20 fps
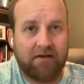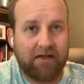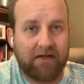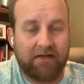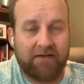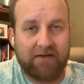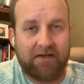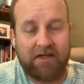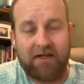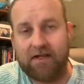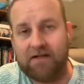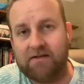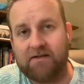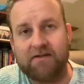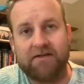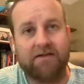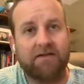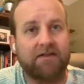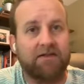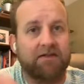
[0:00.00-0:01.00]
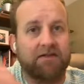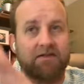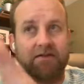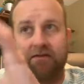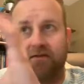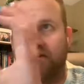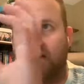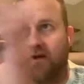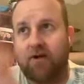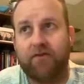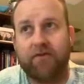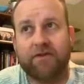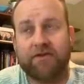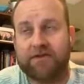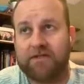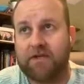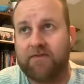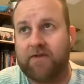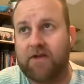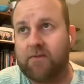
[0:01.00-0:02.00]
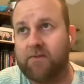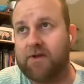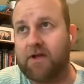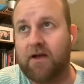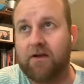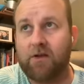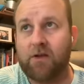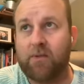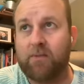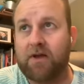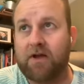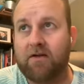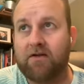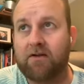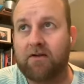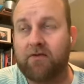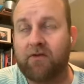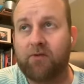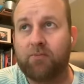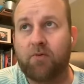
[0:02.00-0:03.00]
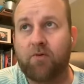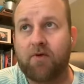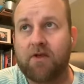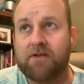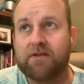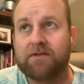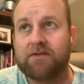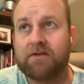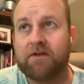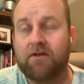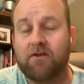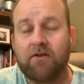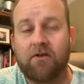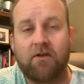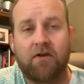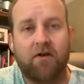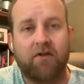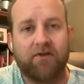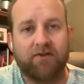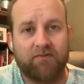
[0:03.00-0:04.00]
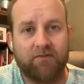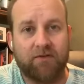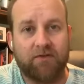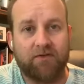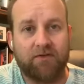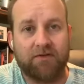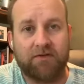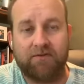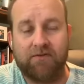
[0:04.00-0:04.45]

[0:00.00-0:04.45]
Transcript: and the cadences and all this stuff that I'm talking about, all these points, all these resources.